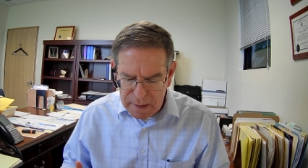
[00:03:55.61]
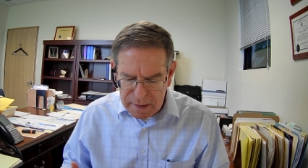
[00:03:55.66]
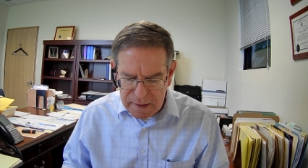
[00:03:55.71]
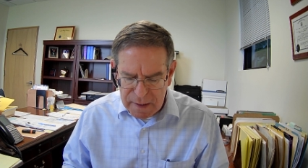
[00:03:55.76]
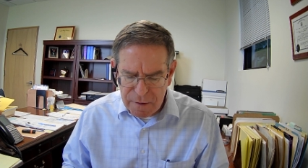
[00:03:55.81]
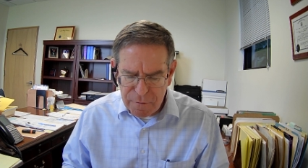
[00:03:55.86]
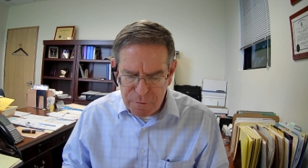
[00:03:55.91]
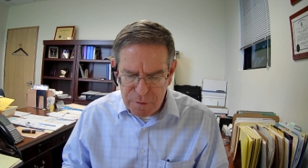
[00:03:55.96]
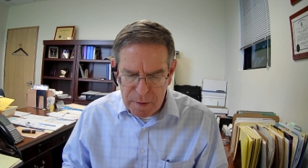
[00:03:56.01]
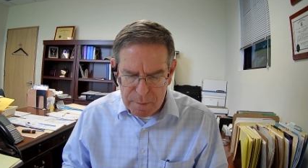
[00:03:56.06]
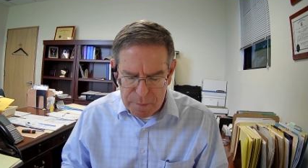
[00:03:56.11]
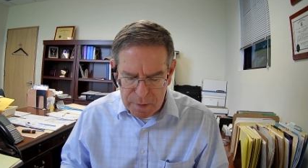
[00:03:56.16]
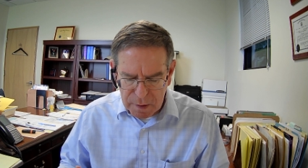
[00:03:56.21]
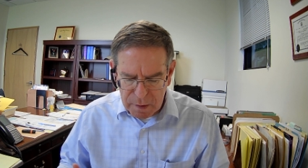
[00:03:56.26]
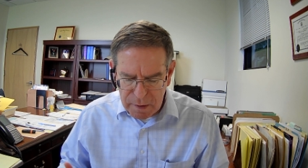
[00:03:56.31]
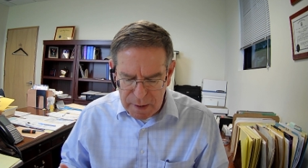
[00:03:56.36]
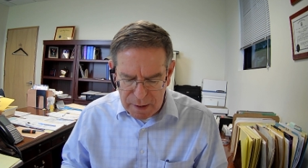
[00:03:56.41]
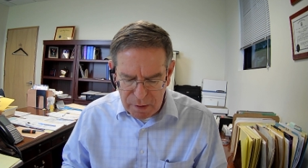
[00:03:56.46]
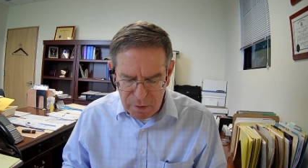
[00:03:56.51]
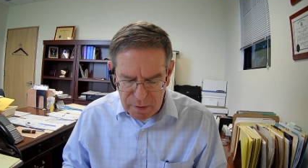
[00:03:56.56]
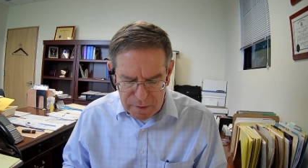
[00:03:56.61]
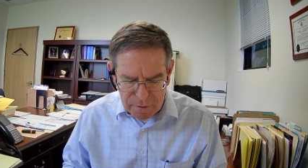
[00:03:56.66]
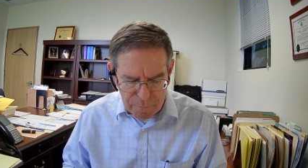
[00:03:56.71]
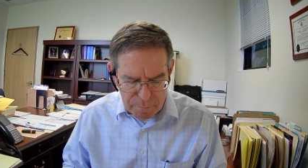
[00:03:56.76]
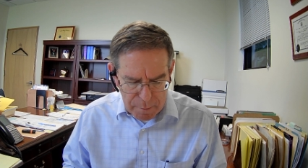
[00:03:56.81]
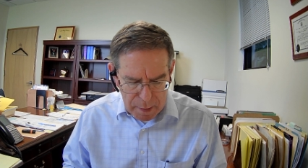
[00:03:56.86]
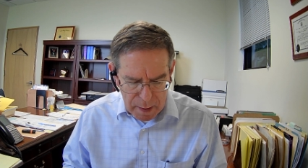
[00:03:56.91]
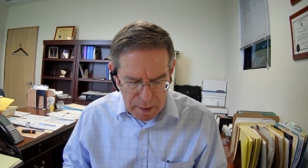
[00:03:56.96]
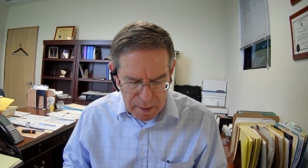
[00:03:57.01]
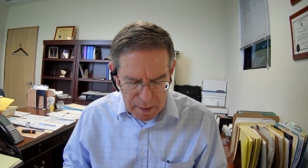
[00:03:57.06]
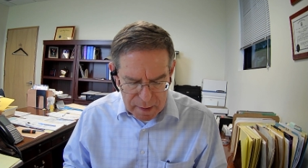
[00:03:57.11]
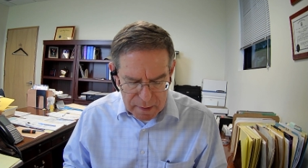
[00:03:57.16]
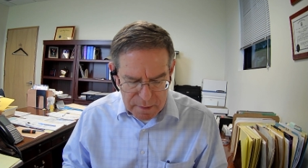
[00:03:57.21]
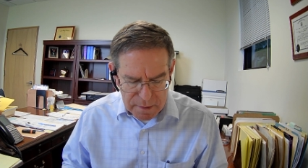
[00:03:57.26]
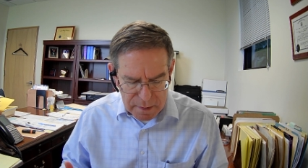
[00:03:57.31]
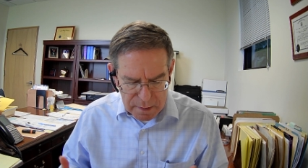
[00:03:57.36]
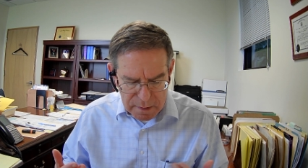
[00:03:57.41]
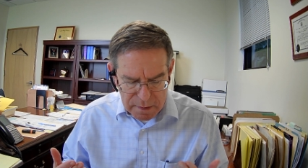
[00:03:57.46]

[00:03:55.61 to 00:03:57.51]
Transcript: give them the clarity of mind